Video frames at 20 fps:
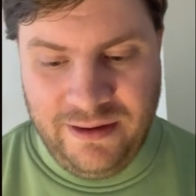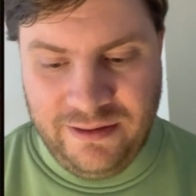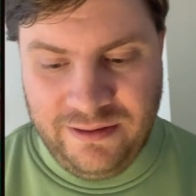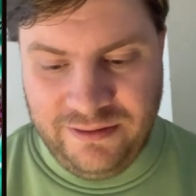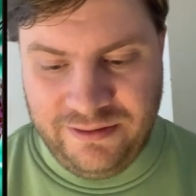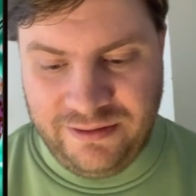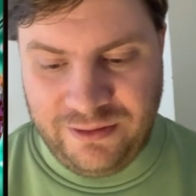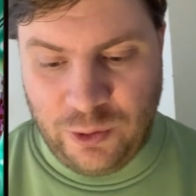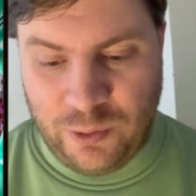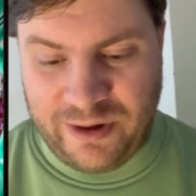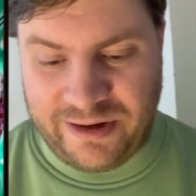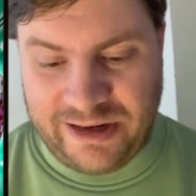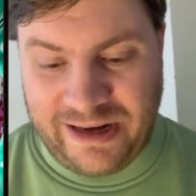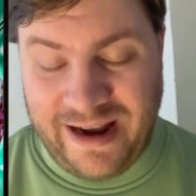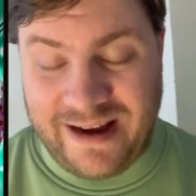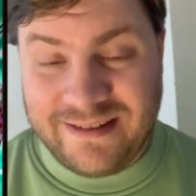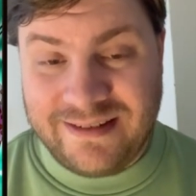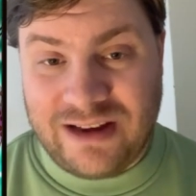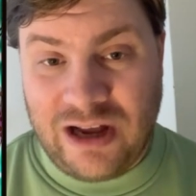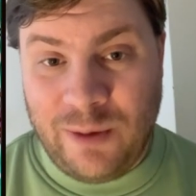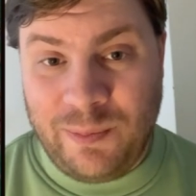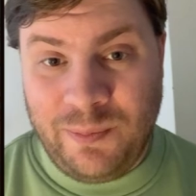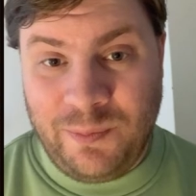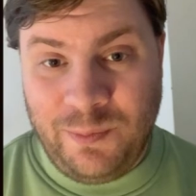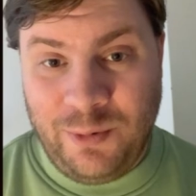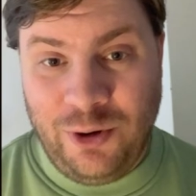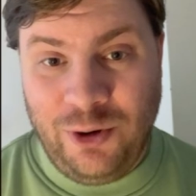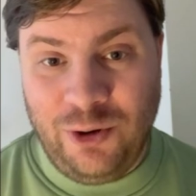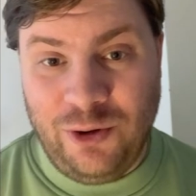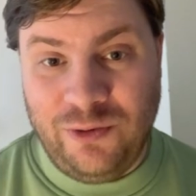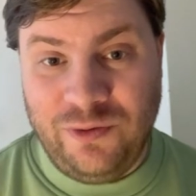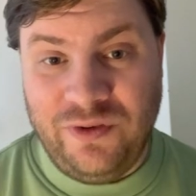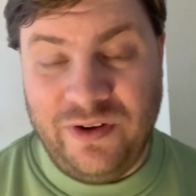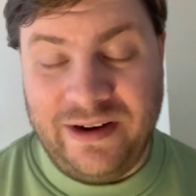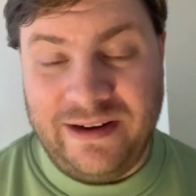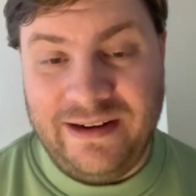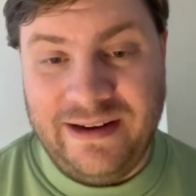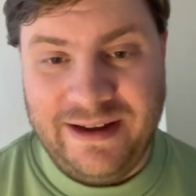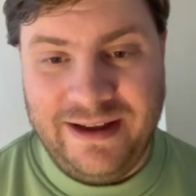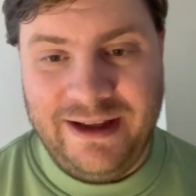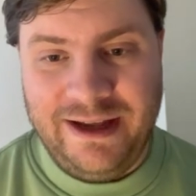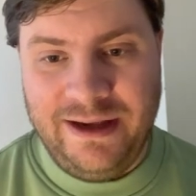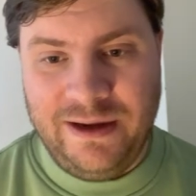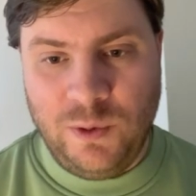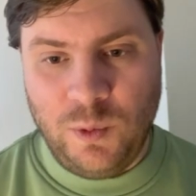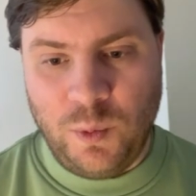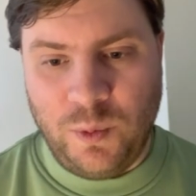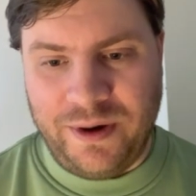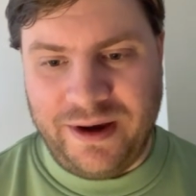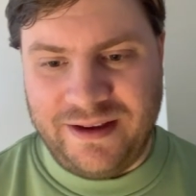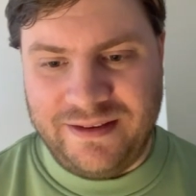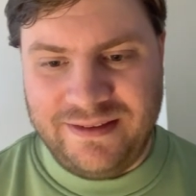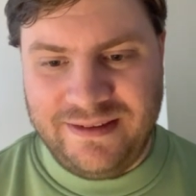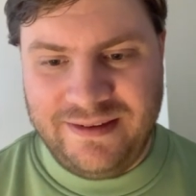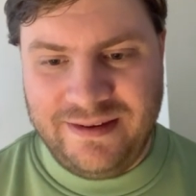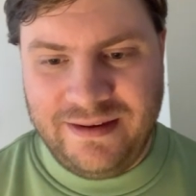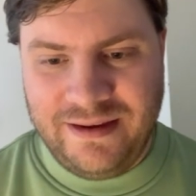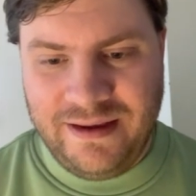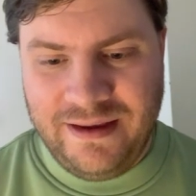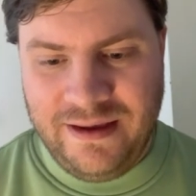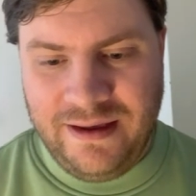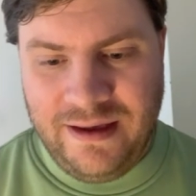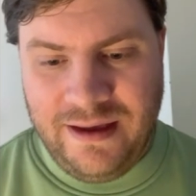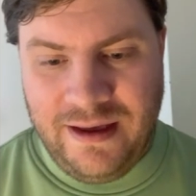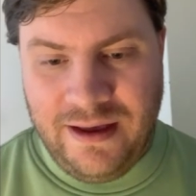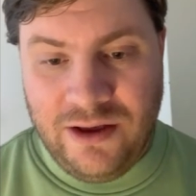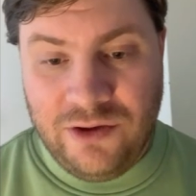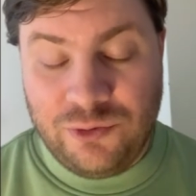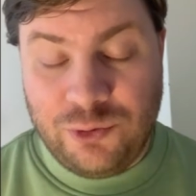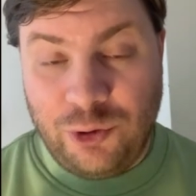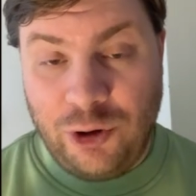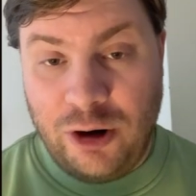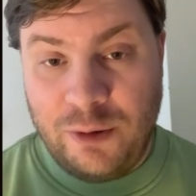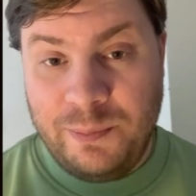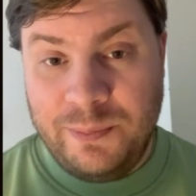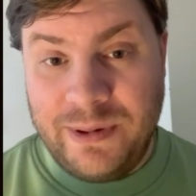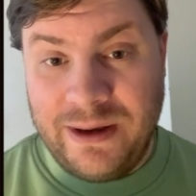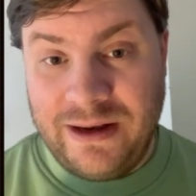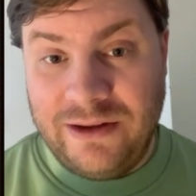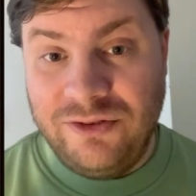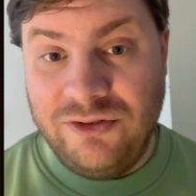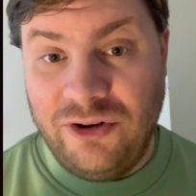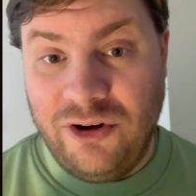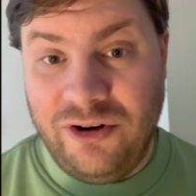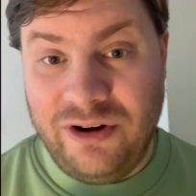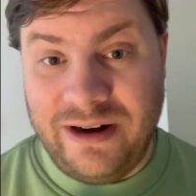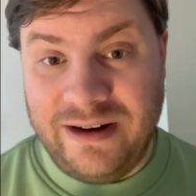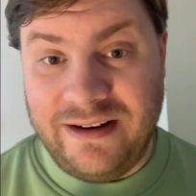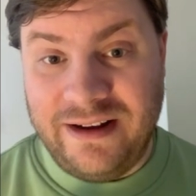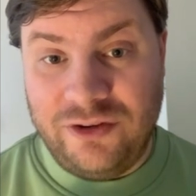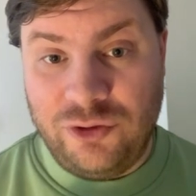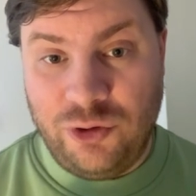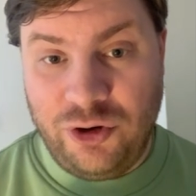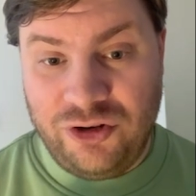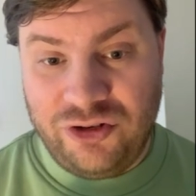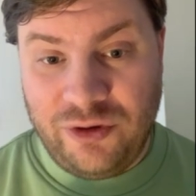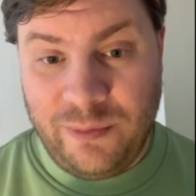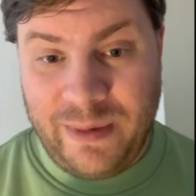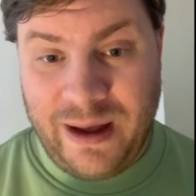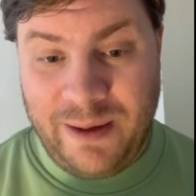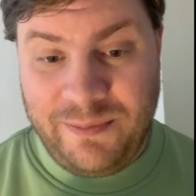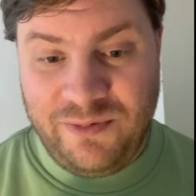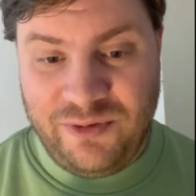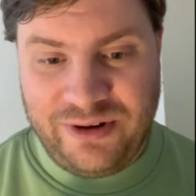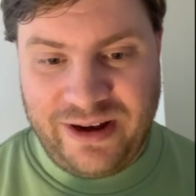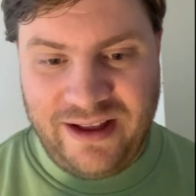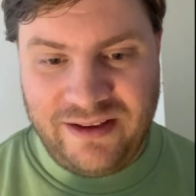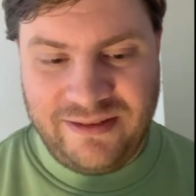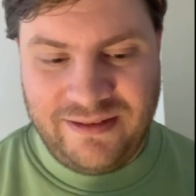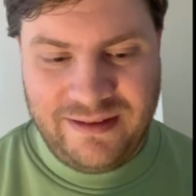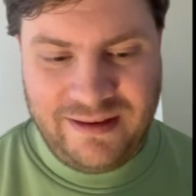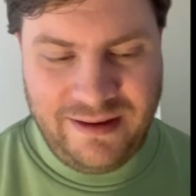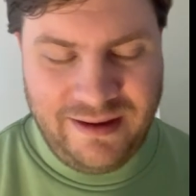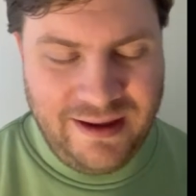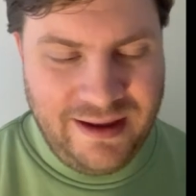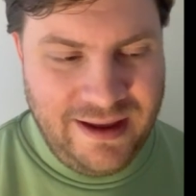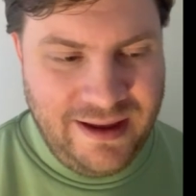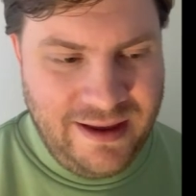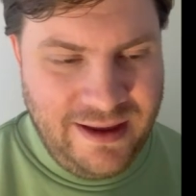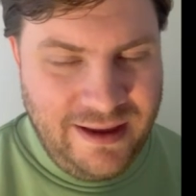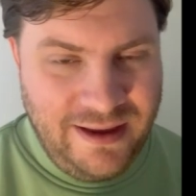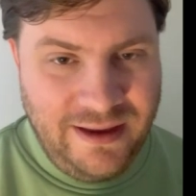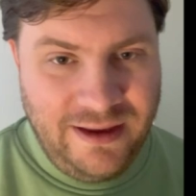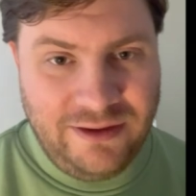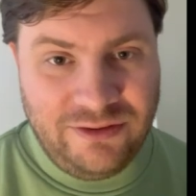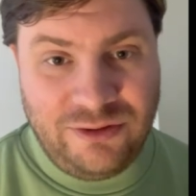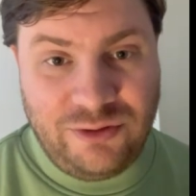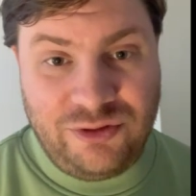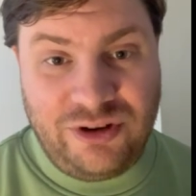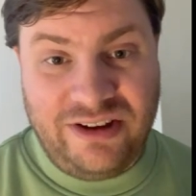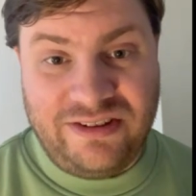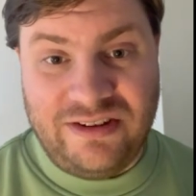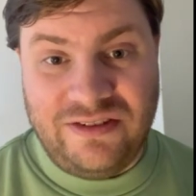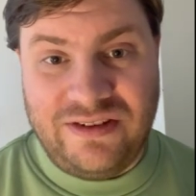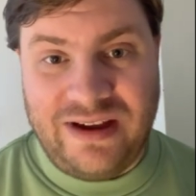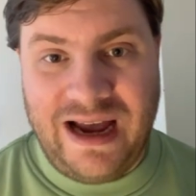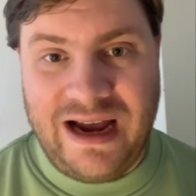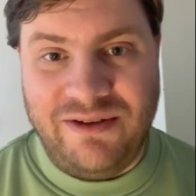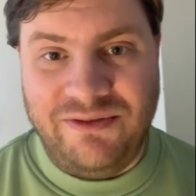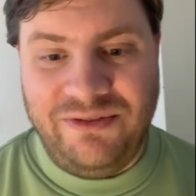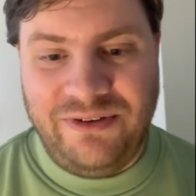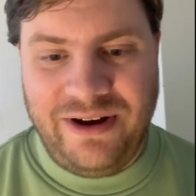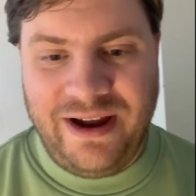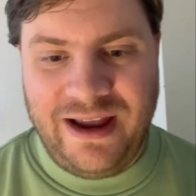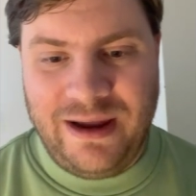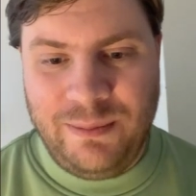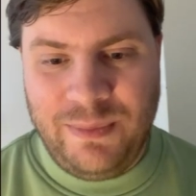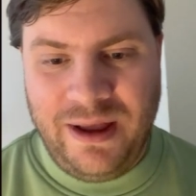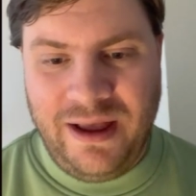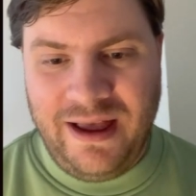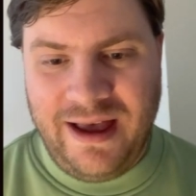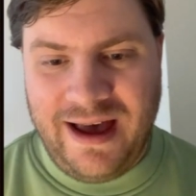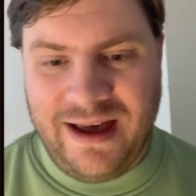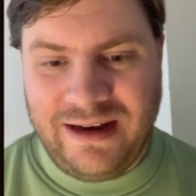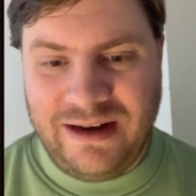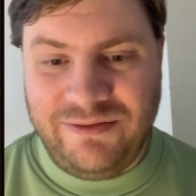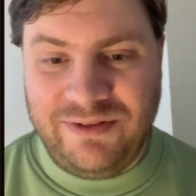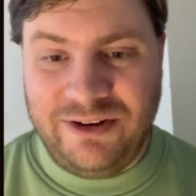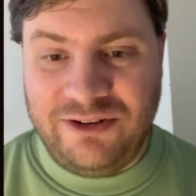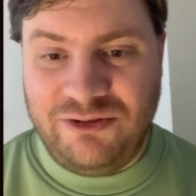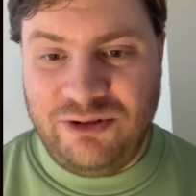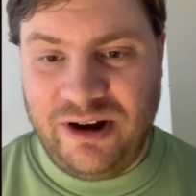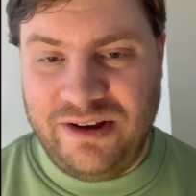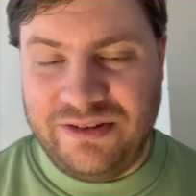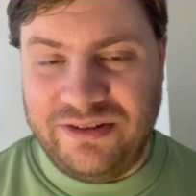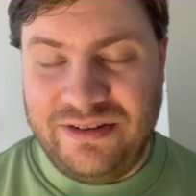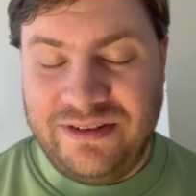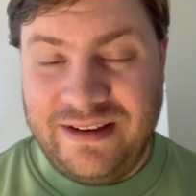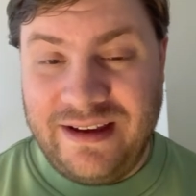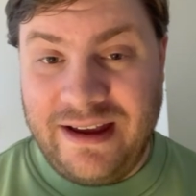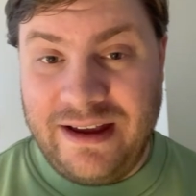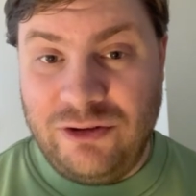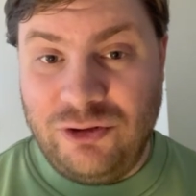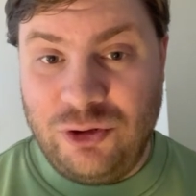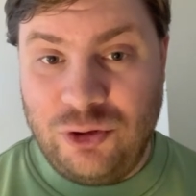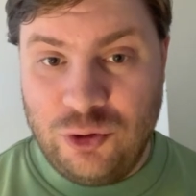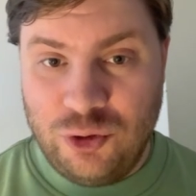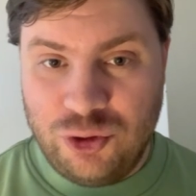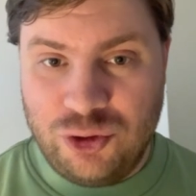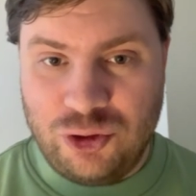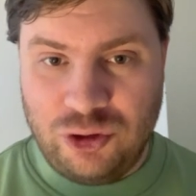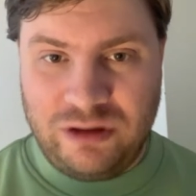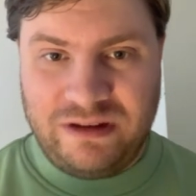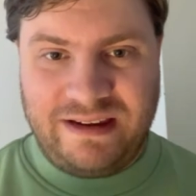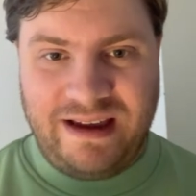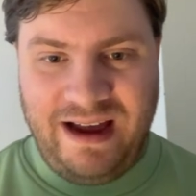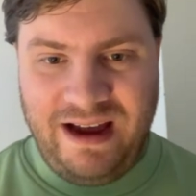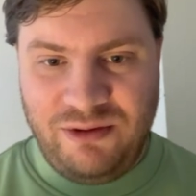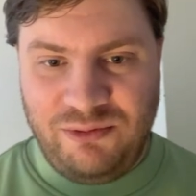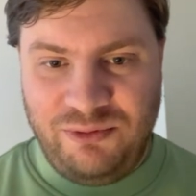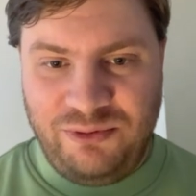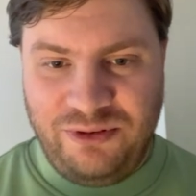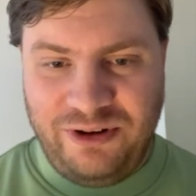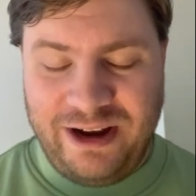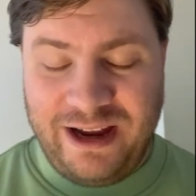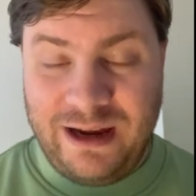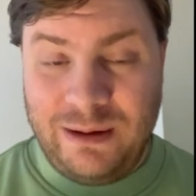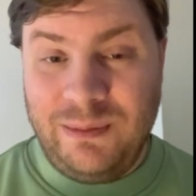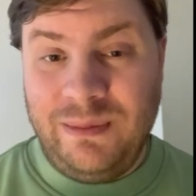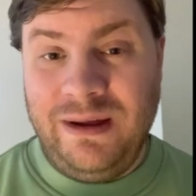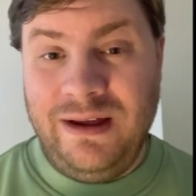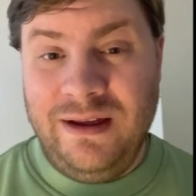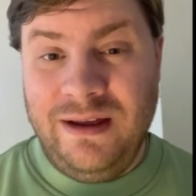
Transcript: So it lines up perfectly with dropping during the treasure map for that suggest a time frame and if it runs the usual time frame